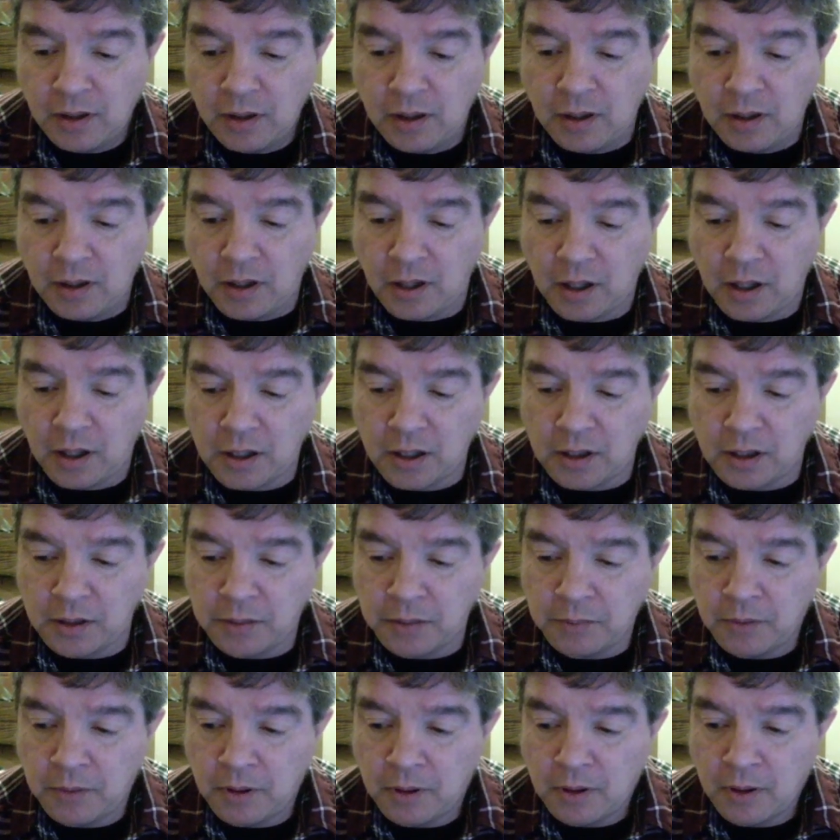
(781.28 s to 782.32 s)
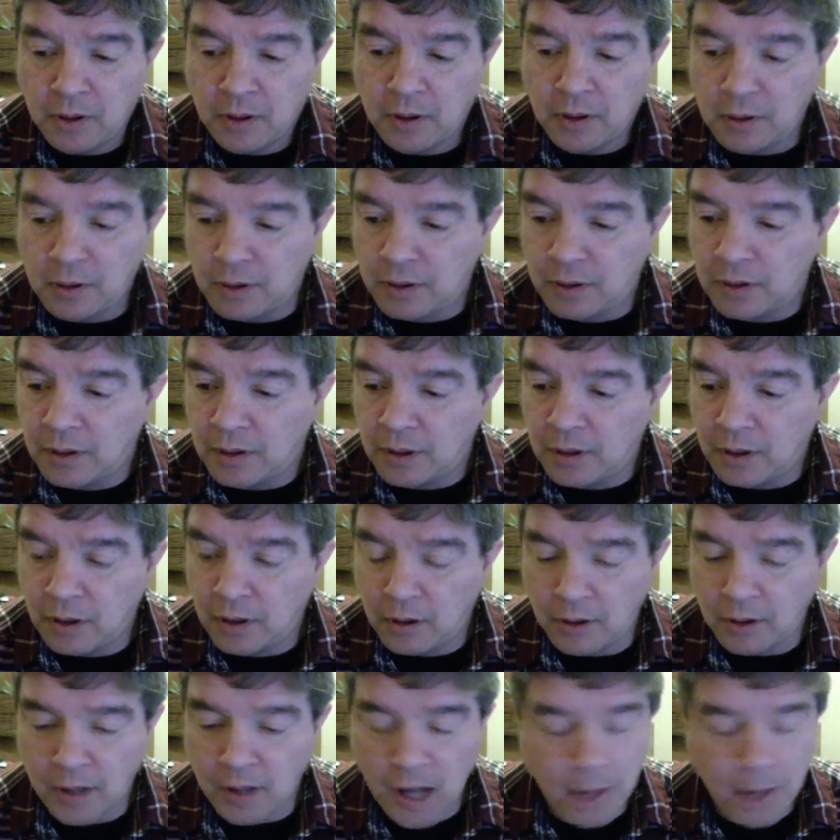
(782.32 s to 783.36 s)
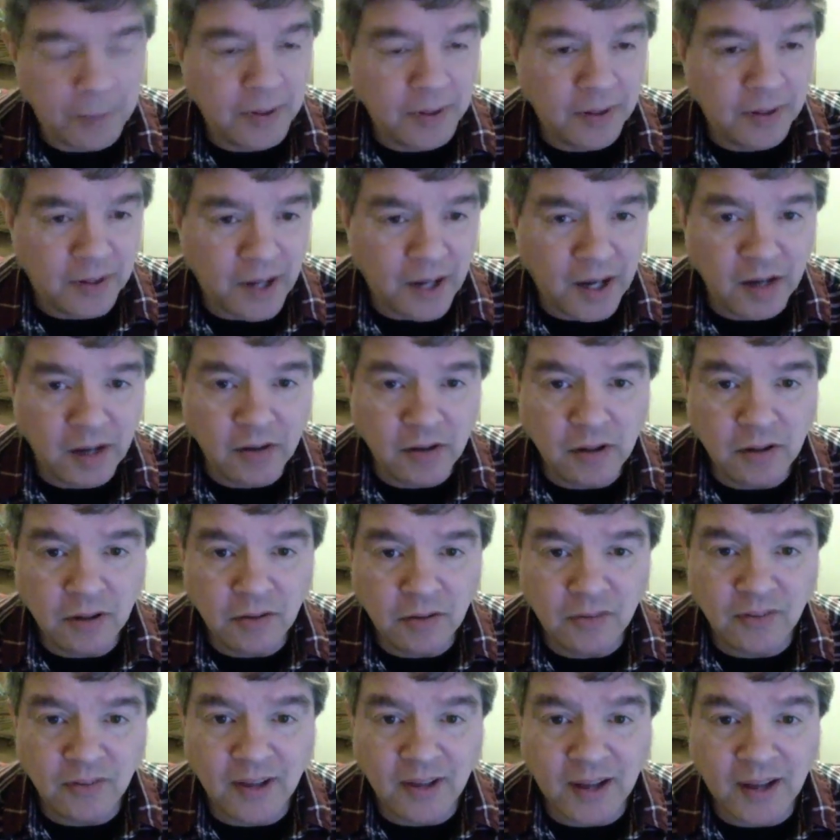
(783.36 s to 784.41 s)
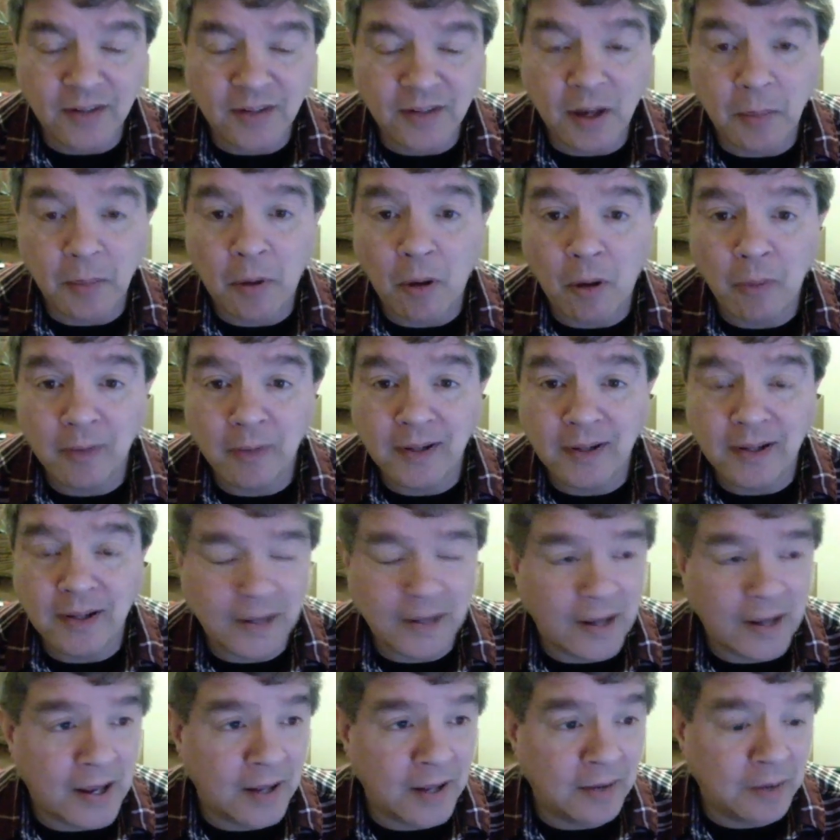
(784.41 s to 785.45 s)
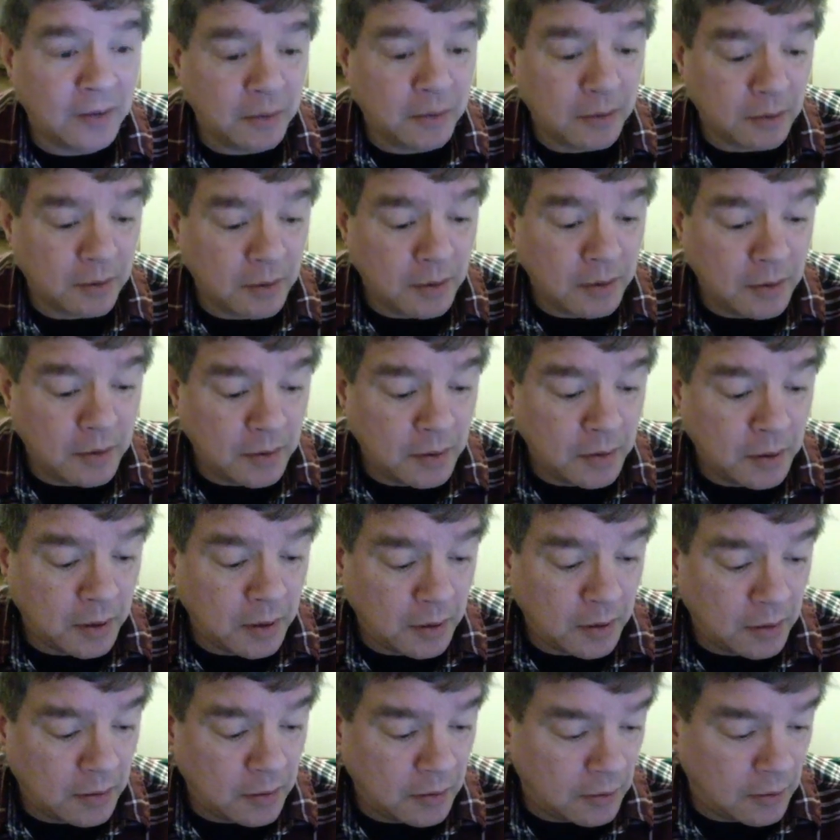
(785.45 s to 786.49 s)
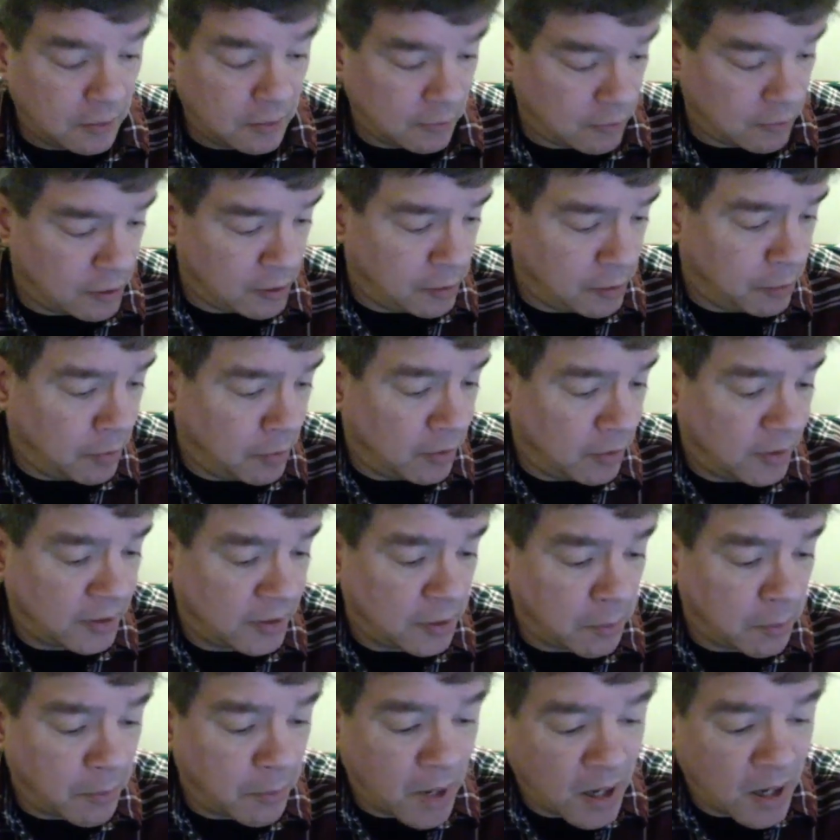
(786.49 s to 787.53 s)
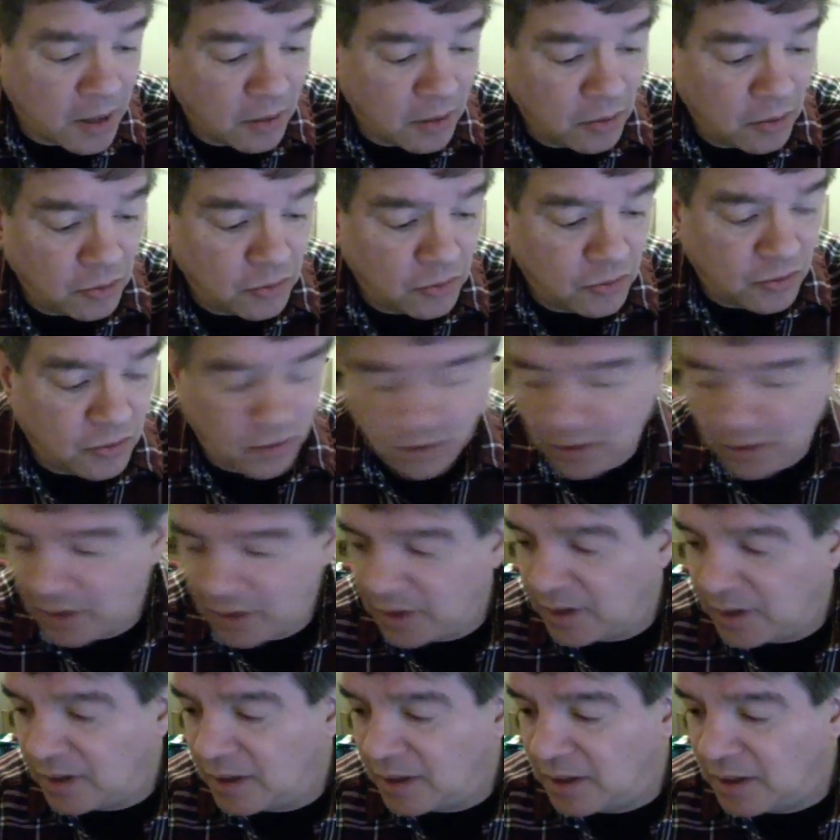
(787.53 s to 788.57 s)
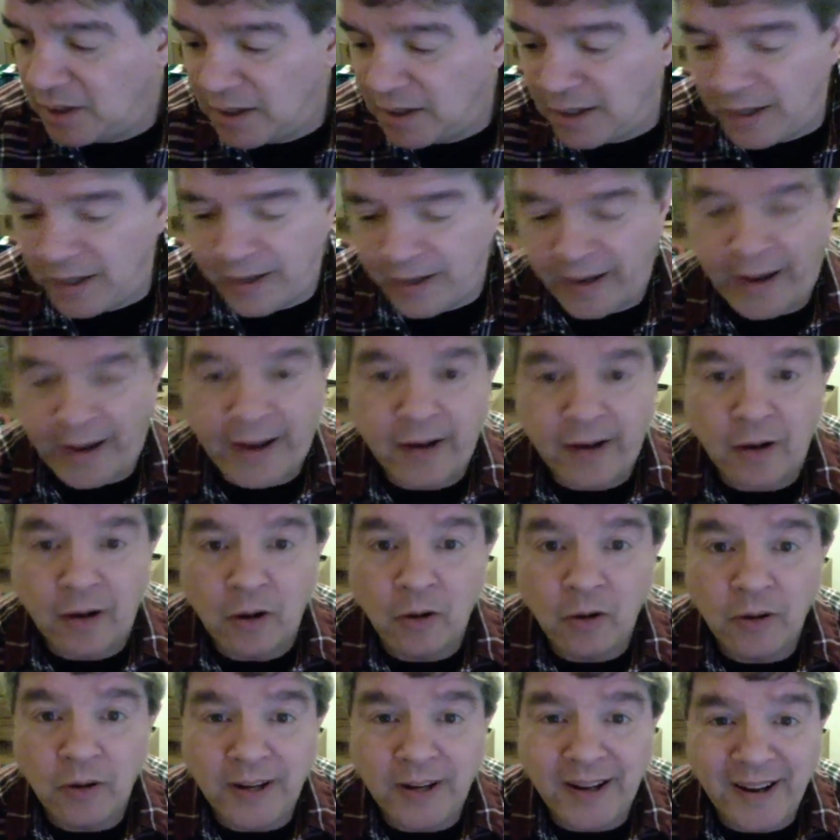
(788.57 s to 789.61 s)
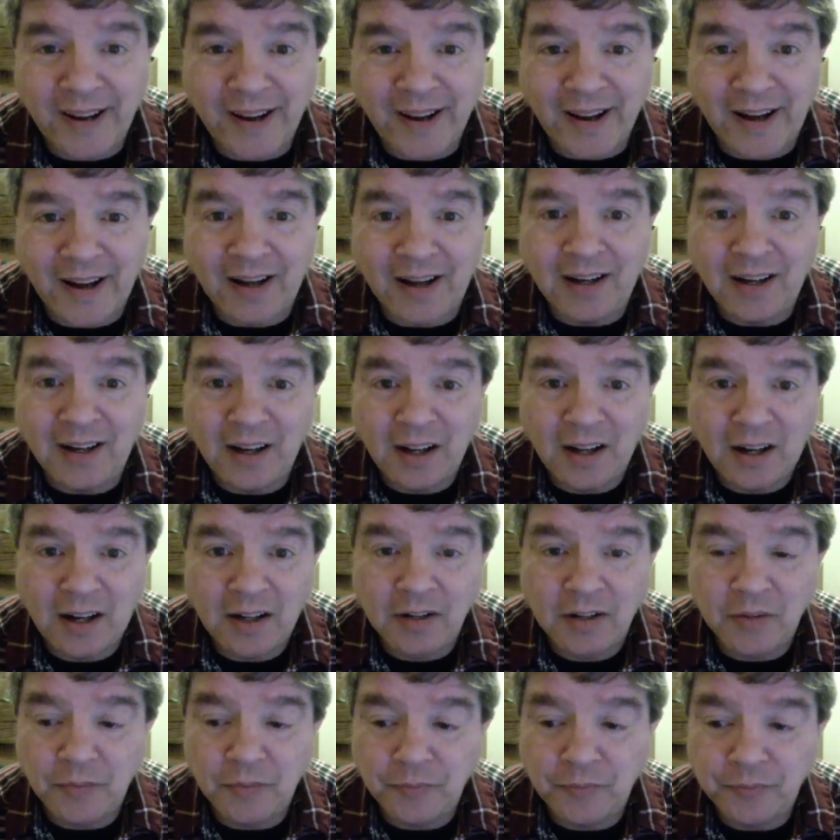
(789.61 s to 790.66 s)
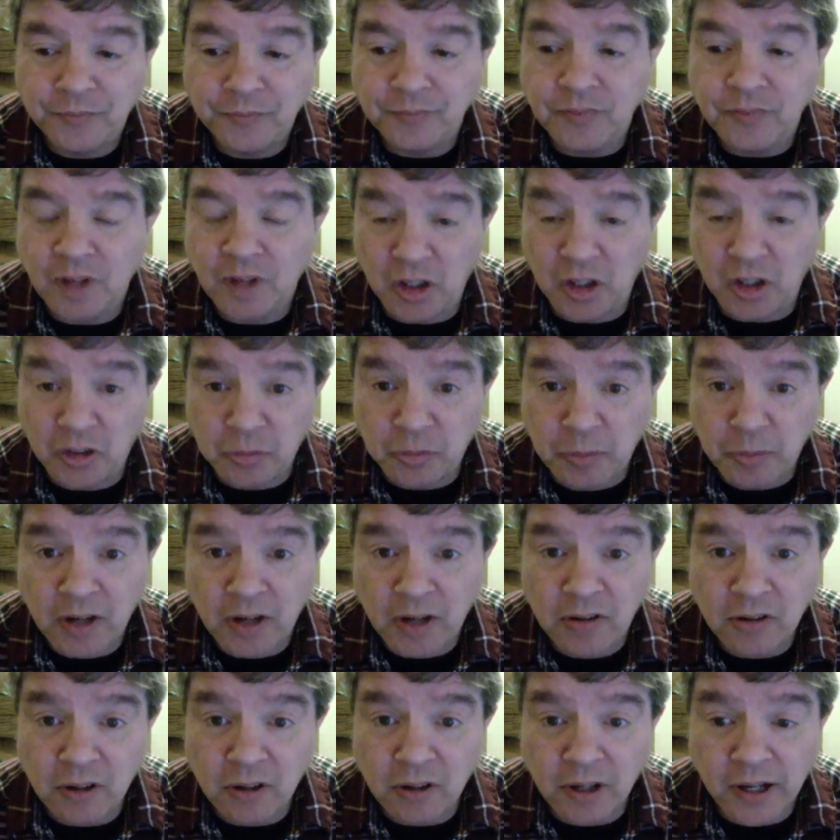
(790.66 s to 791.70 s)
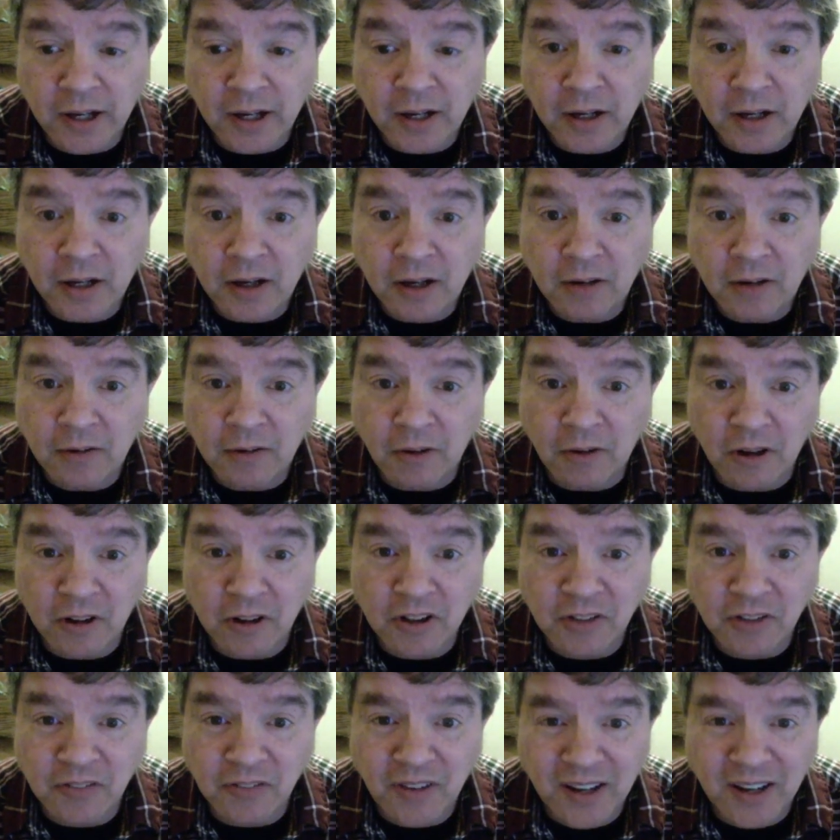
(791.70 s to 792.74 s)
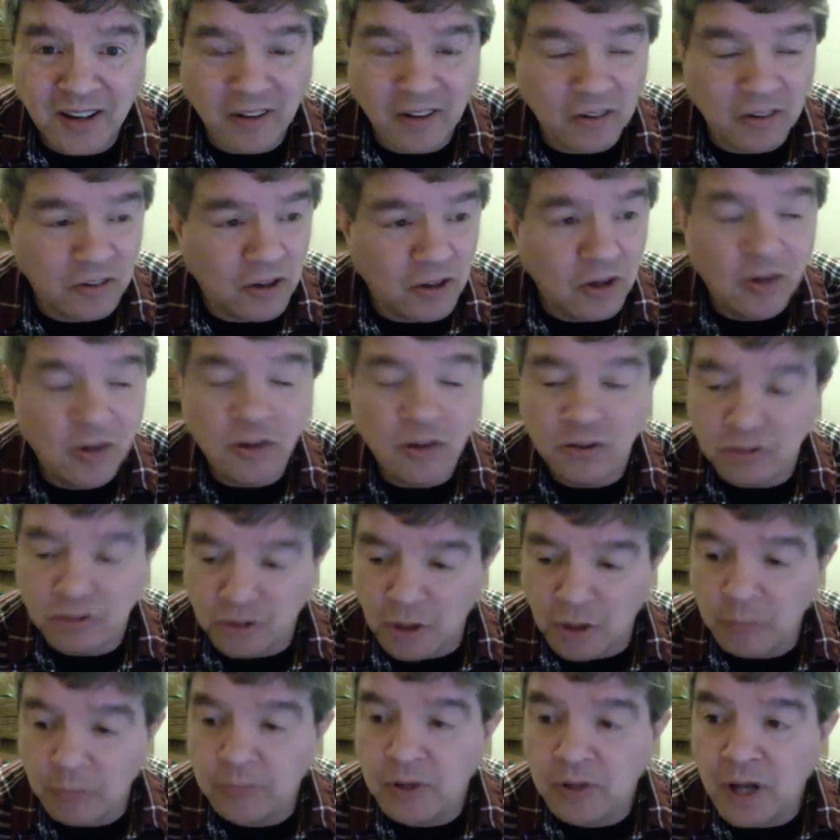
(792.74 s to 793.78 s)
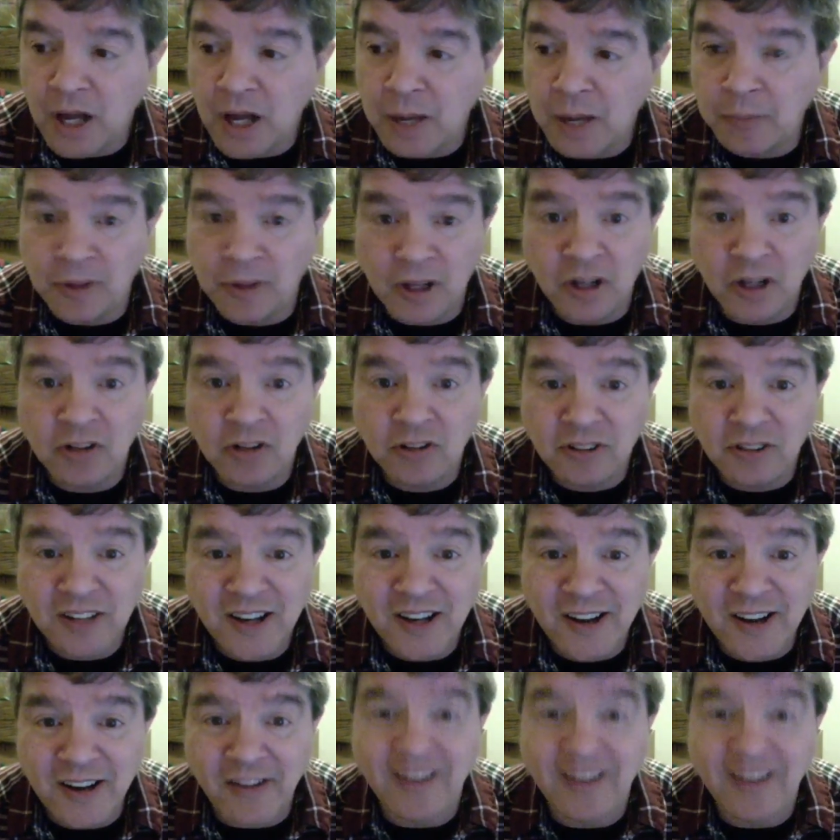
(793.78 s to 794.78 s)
On happy occasions that I'm hoping to get rebuilding the models, and oh yeah, especially, cross your fingers, sometime this year,